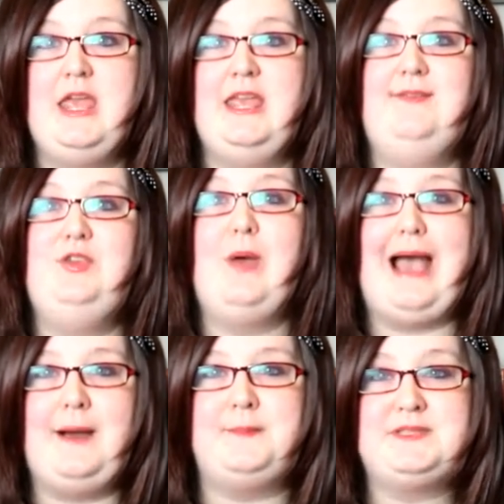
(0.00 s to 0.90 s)
If you
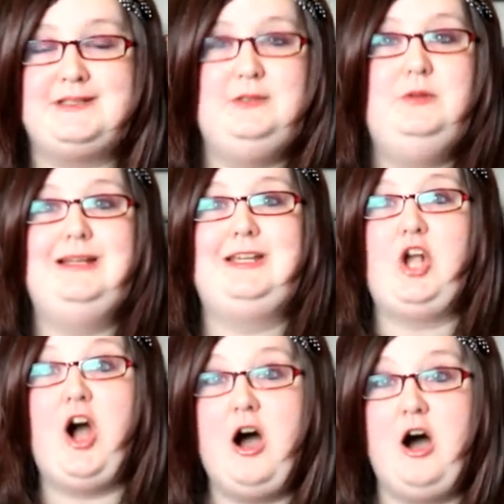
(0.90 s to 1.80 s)
absolutely
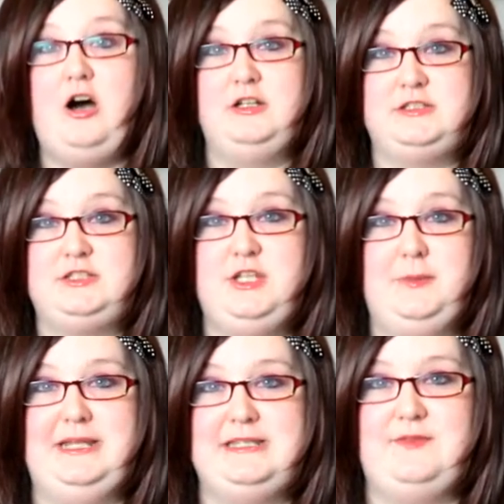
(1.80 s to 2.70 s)
can't do
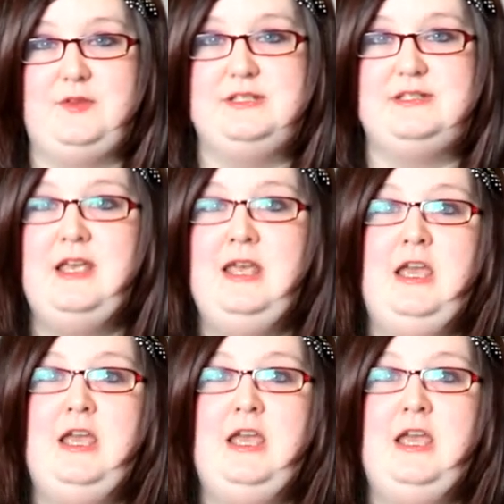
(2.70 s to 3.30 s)
it, if there is